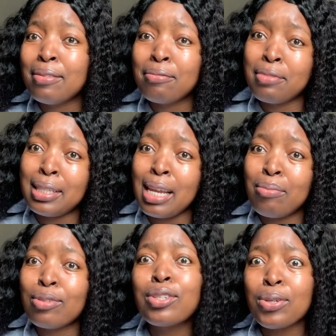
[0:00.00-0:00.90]
was
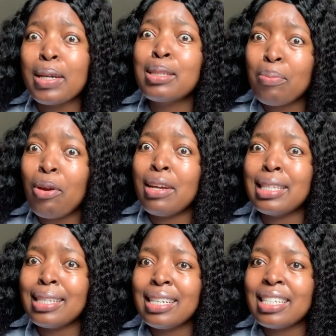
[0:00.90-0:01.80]
able to
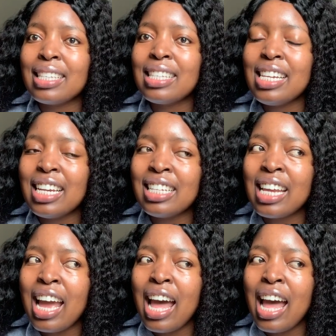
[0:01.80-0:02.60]
experience it and see it,